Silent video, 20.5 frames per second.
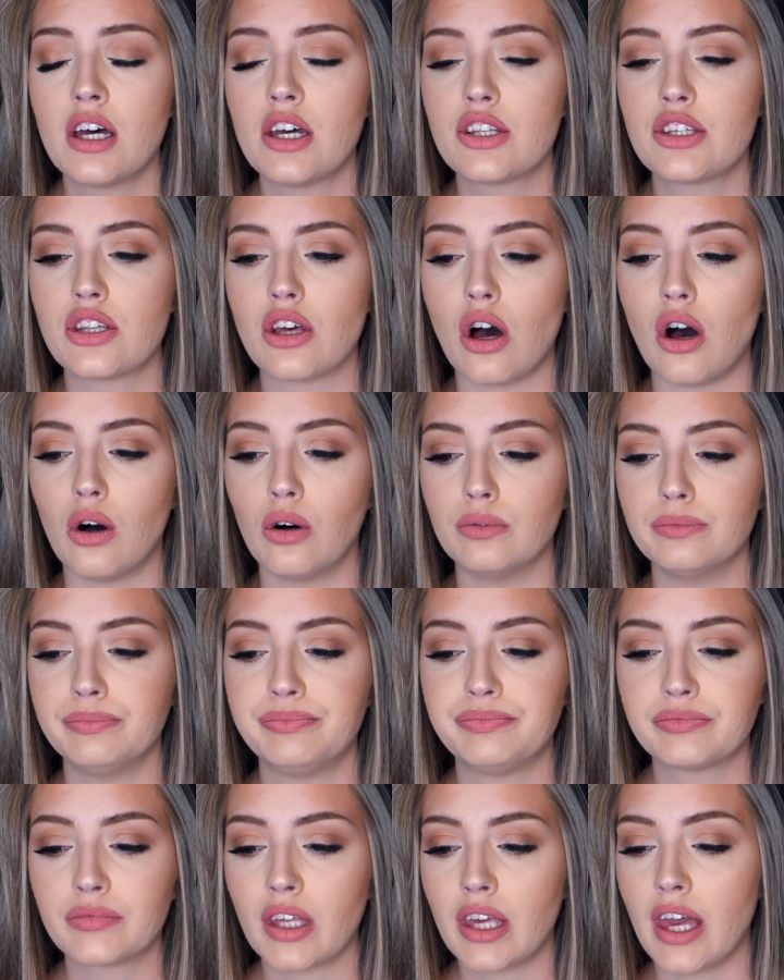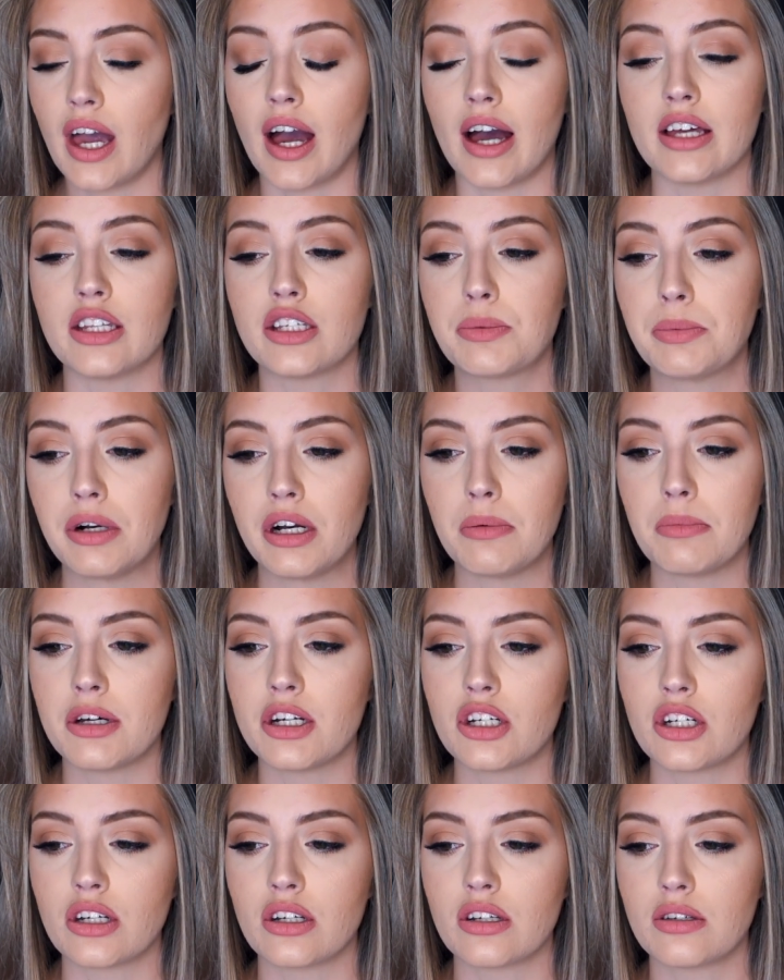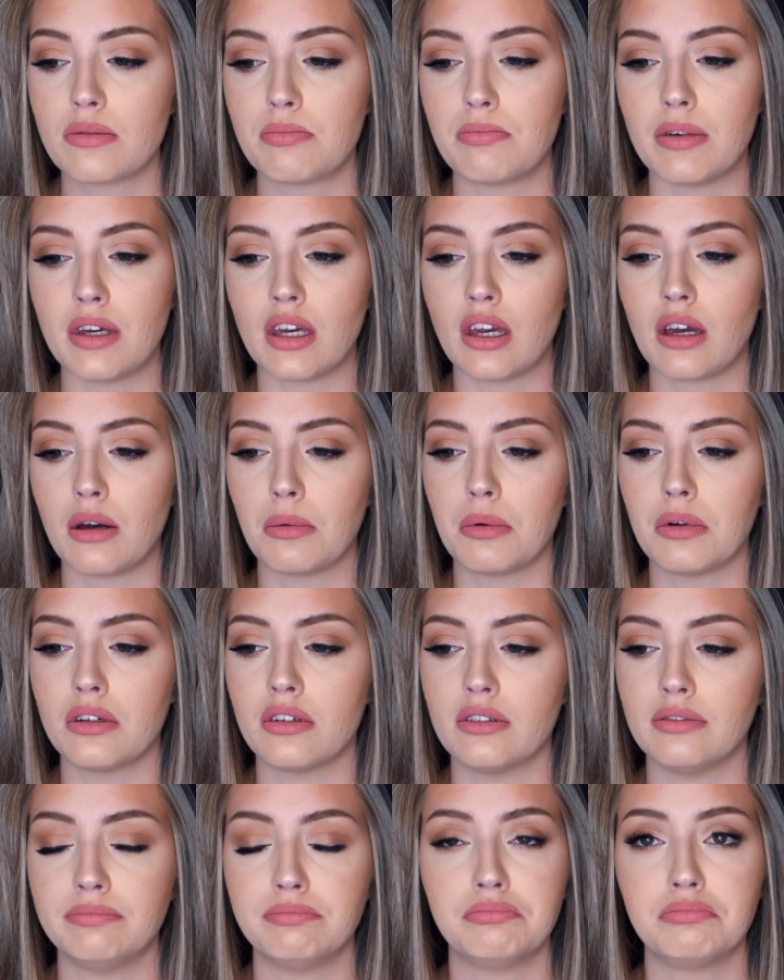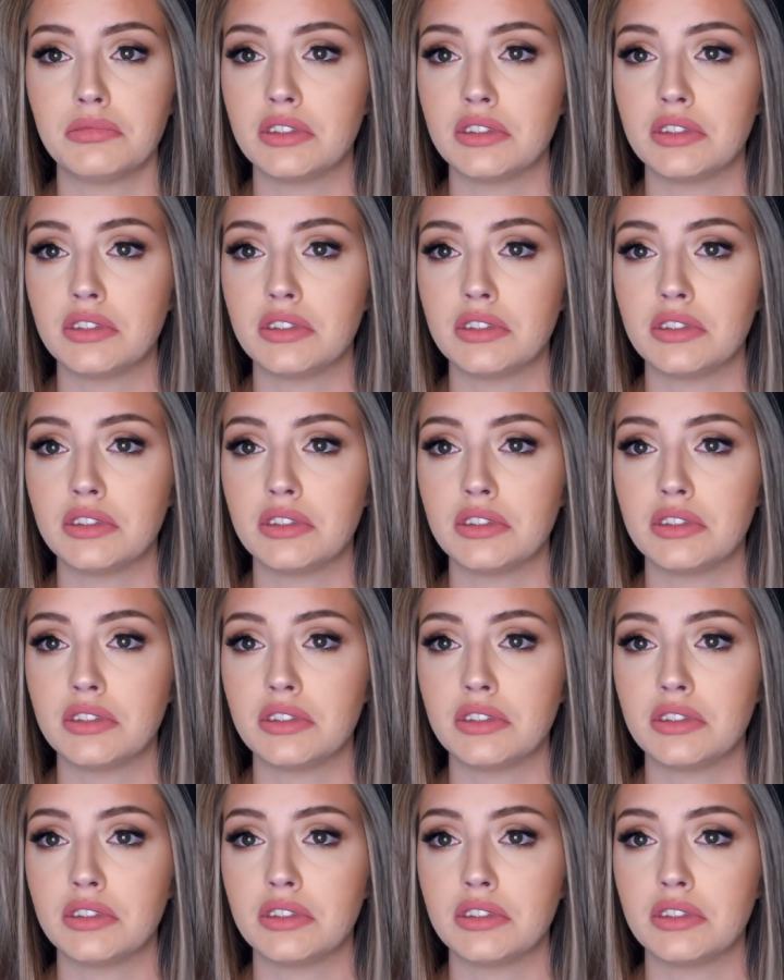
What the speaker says: So yeah, it's pretty much just being able to